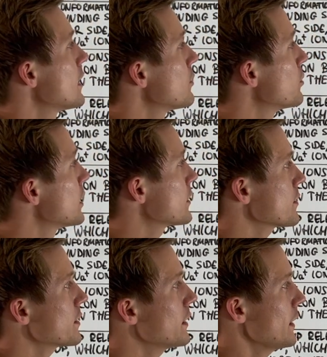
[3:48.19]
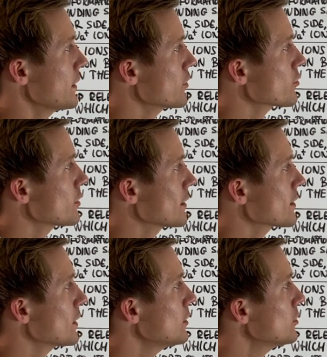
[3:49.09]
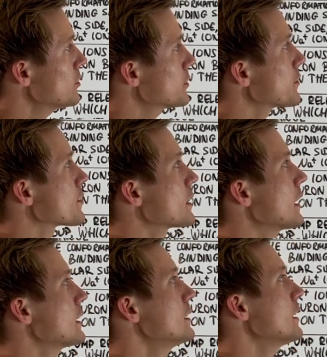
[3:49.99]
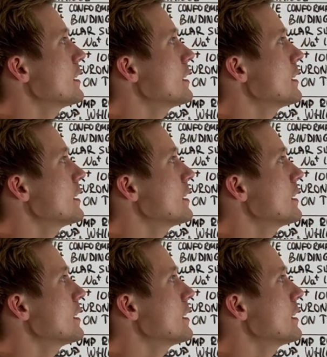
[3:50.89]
whereas the extracellular side